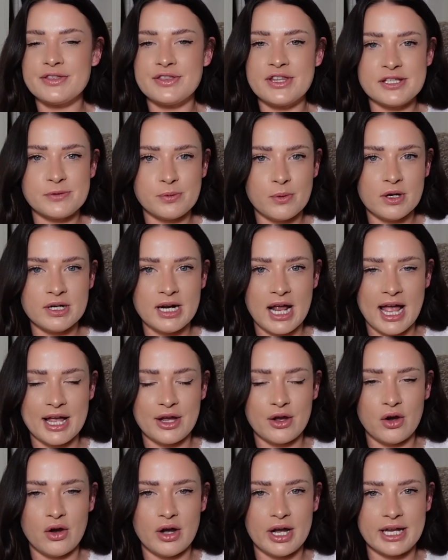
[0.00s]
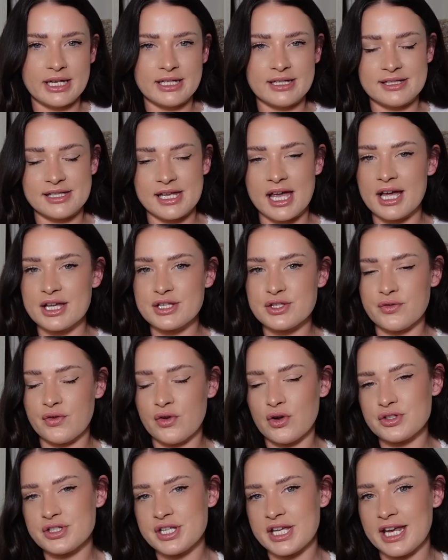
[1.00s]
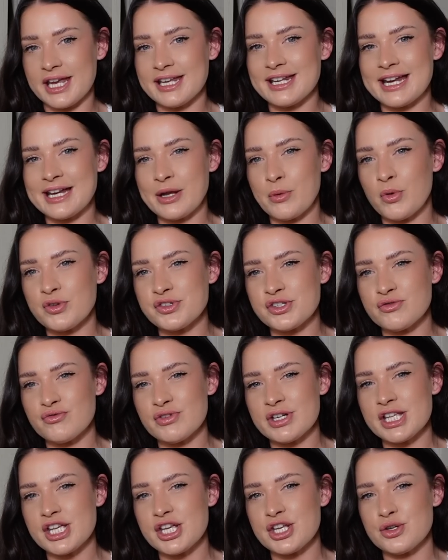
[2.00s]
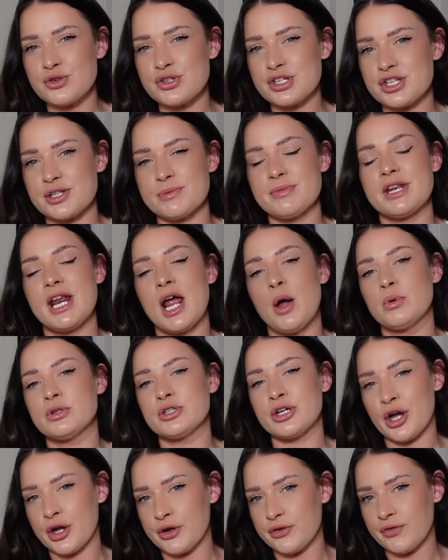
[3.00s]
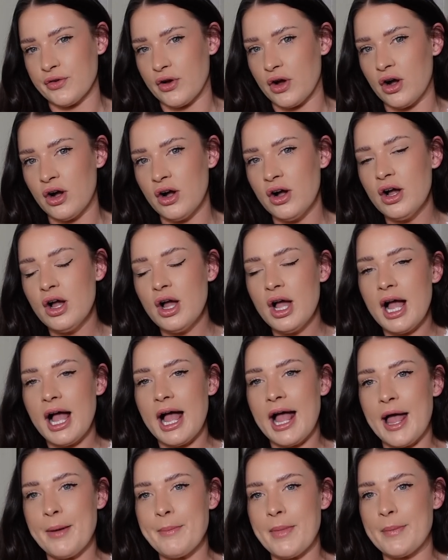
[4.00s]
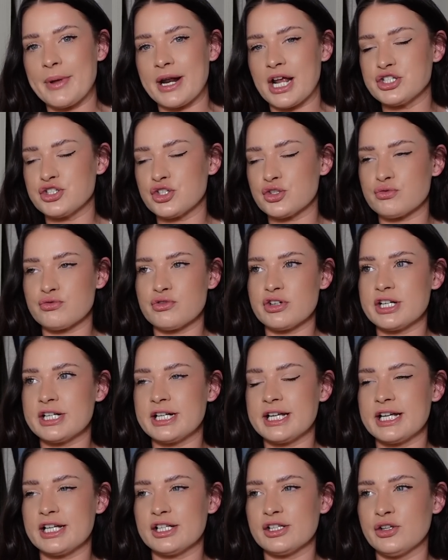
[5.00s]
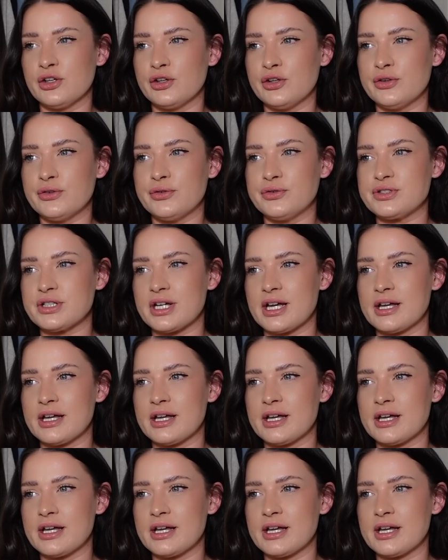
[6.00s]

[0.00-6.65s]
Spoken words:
This one I got in a size 14, and it wasn't really usually something I would go for, but I just really loved